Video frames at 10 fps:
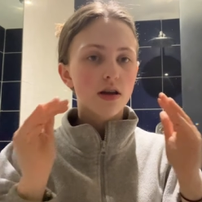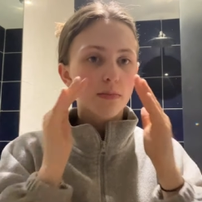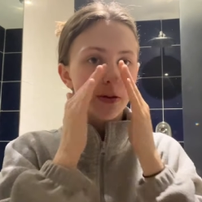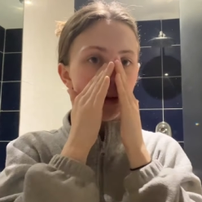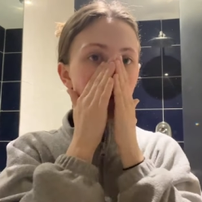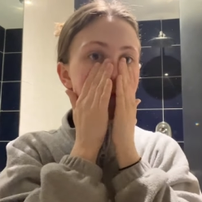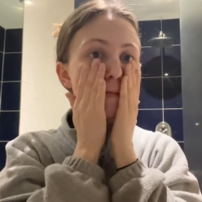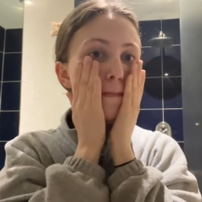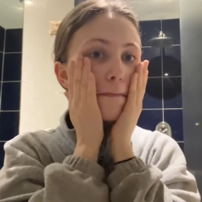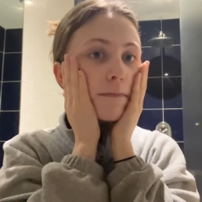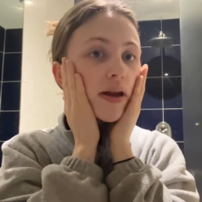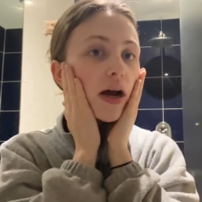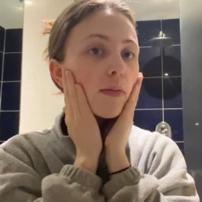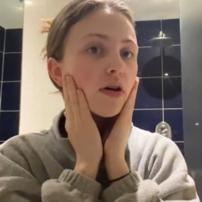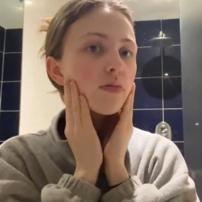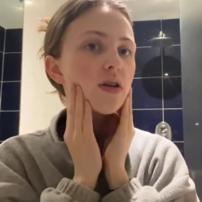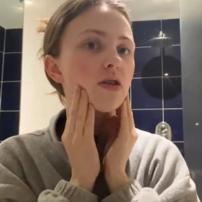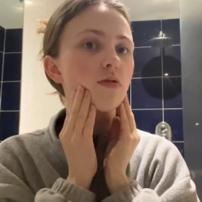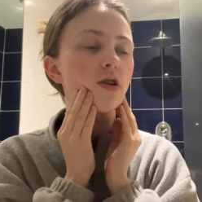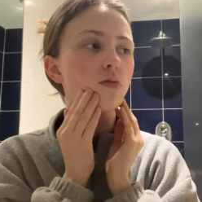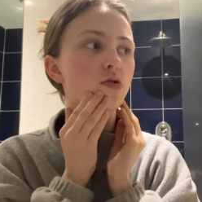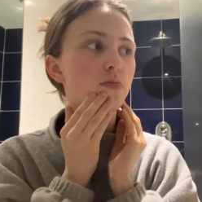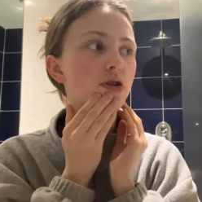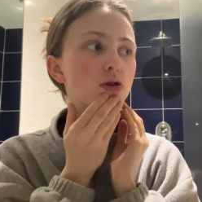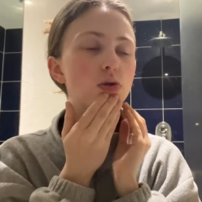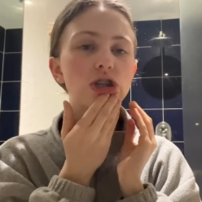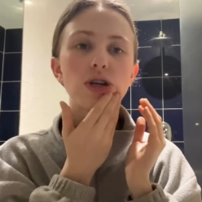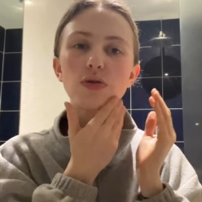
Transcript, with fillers: because now I'm like obsessed with it. I want to binge watch it.